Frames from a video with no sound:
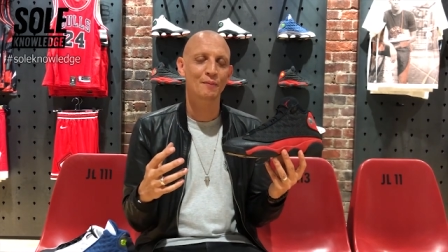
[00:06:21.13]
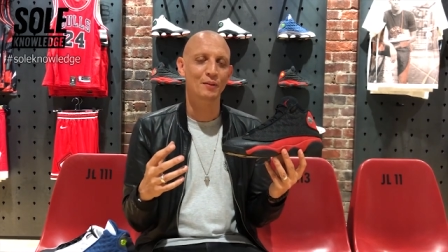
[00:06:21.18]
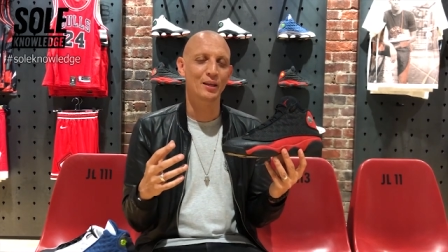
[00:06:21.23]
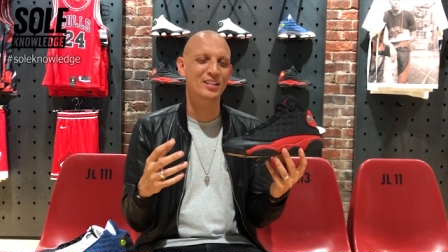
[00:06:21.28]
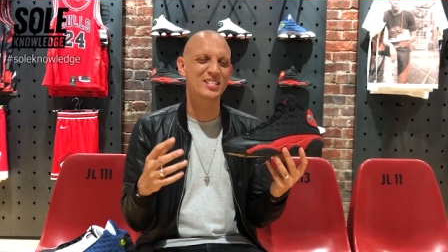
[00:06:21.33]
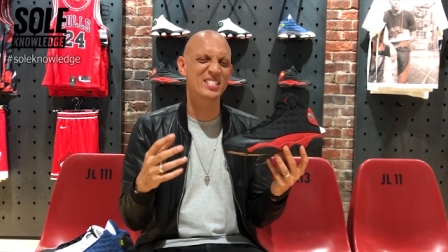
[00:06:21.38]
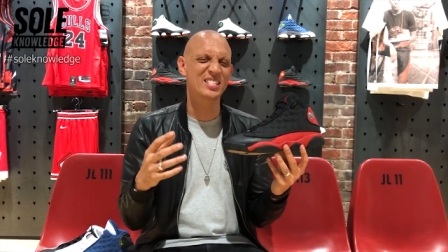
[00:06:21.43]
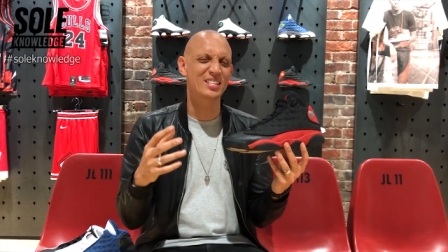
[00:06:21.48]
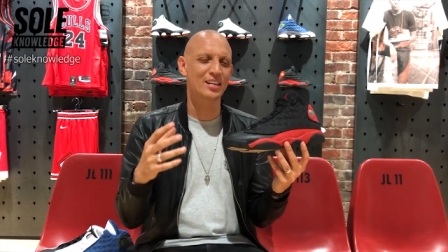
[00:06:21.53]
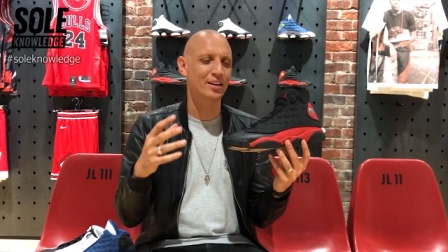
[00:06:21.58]

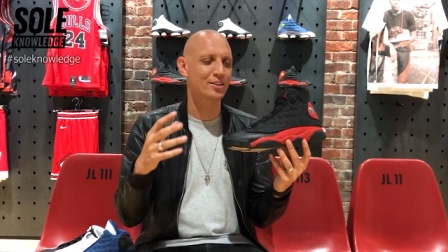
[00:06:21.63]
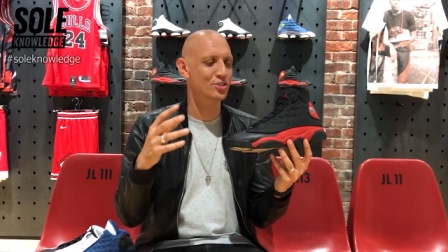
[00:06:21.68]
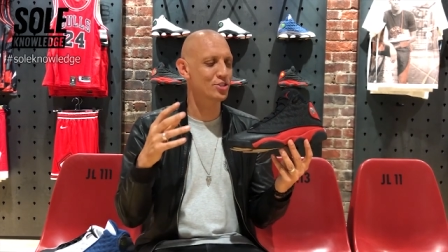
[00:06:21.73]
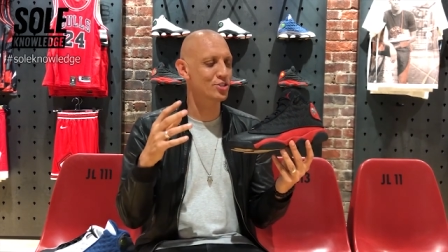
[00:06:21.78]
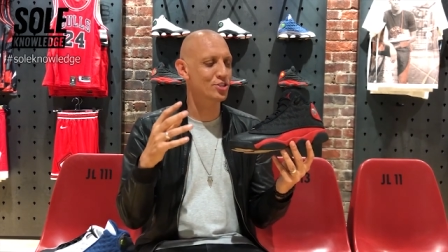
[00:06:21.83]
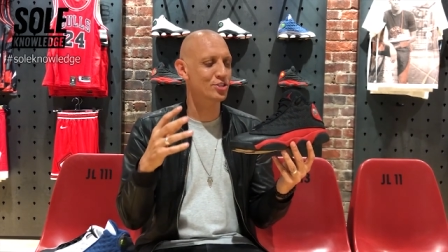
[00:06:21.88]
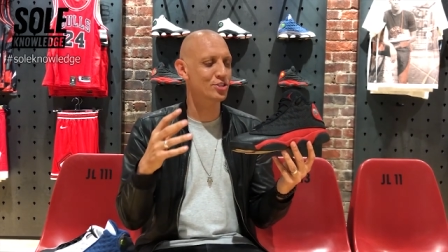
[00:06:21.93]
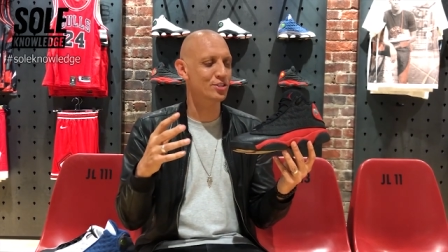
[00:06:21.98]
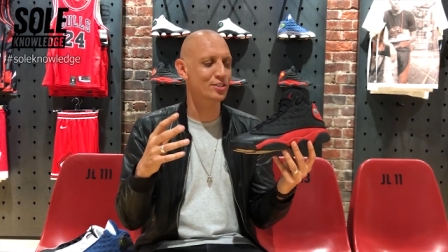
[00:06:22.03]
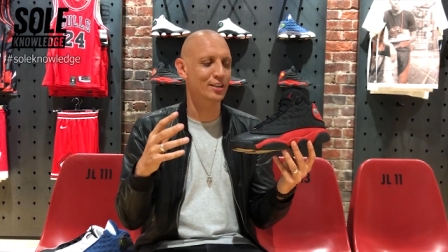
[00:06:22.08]
It's
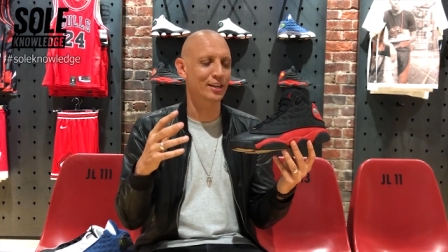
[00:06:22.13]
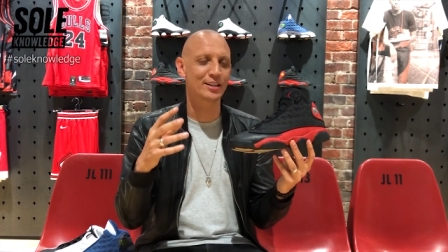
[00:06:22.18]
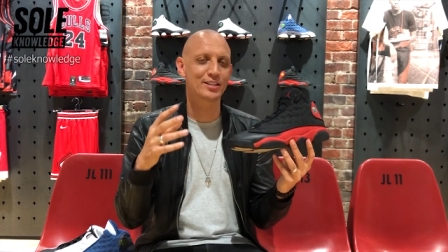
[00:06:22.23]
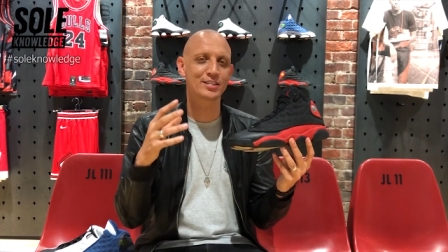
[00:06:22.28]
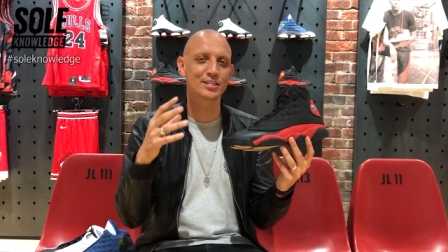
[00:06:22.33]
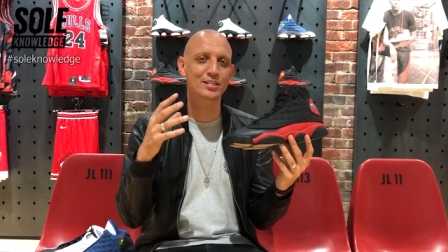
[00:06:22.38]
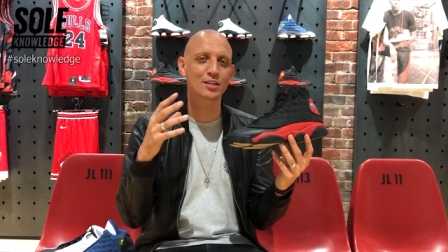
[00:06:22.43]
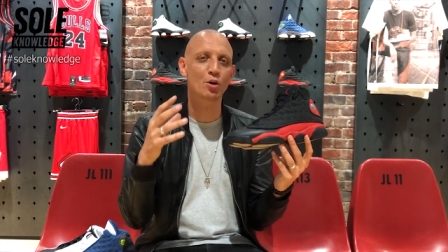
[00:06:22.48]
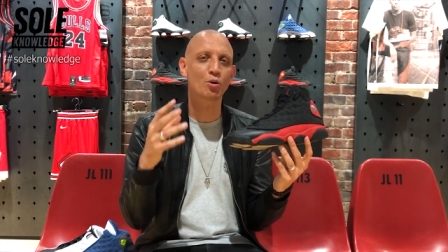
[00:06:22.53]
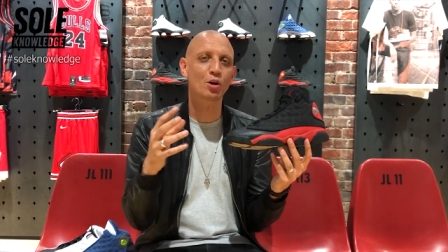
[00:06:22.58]

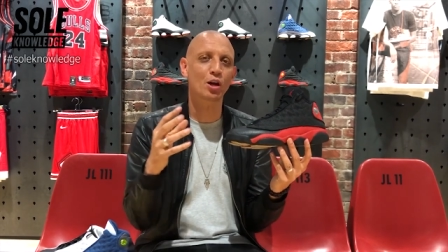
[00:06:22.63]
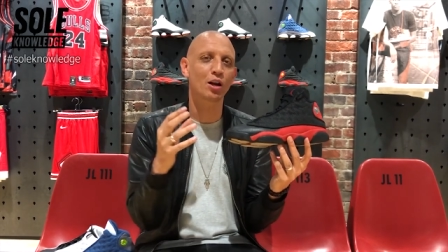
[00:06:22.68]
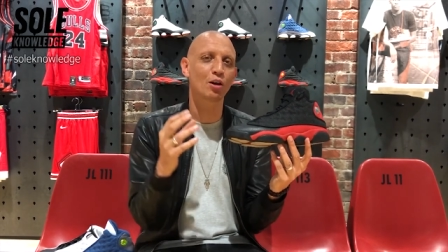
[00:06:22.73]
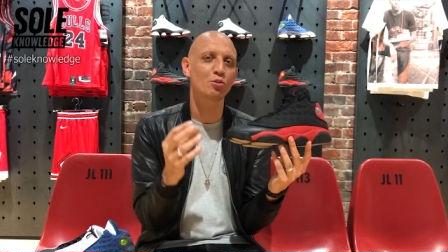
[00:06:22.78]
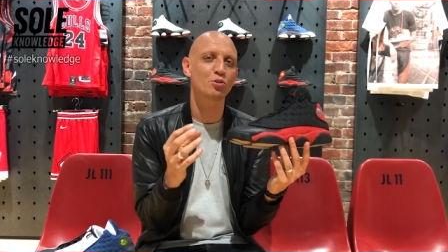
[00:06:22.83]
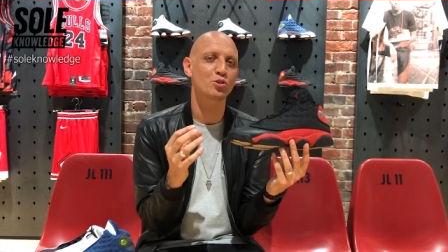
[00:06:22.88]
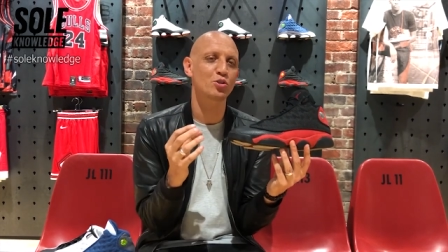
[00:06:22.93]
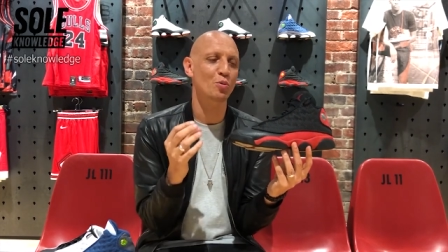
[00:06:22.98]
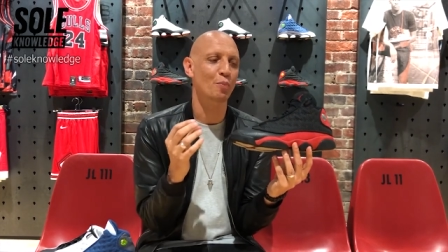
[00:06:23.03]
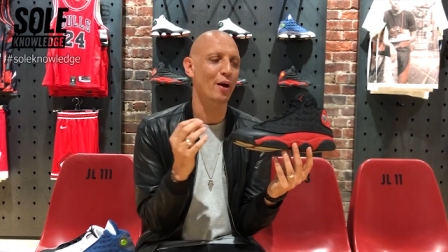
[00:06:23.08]
so
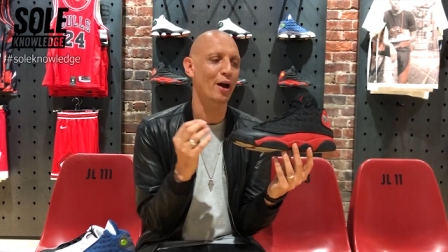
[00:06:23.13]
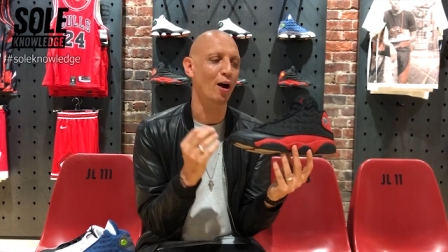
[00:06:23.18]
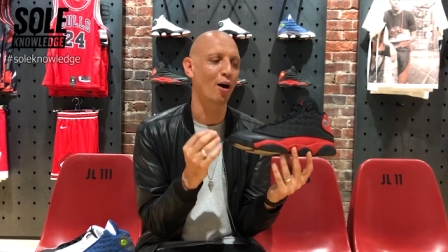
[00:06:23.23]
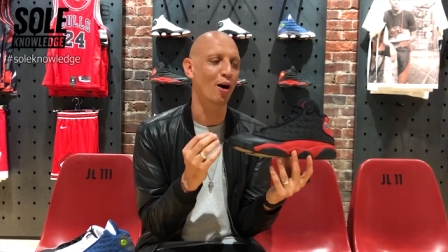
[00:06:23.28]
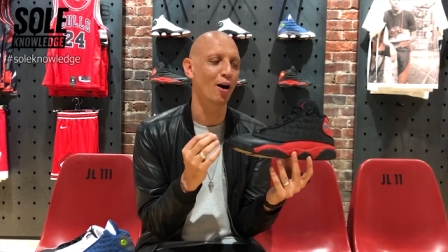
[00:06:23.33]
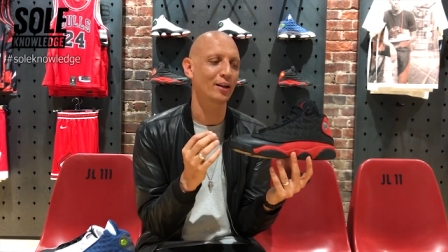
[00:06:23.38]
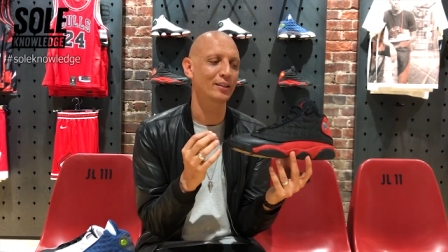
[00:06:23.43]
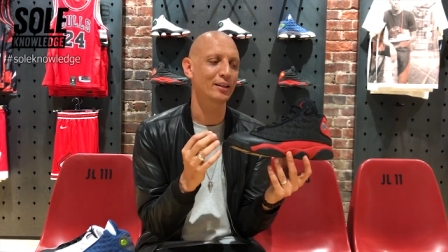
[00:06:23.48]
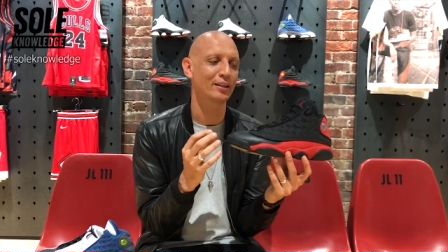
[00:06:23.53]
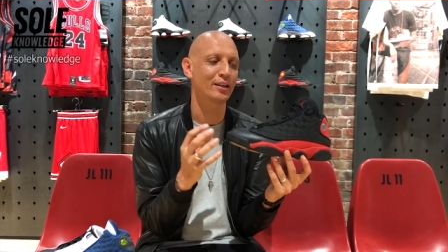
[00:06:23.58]
close to my heart,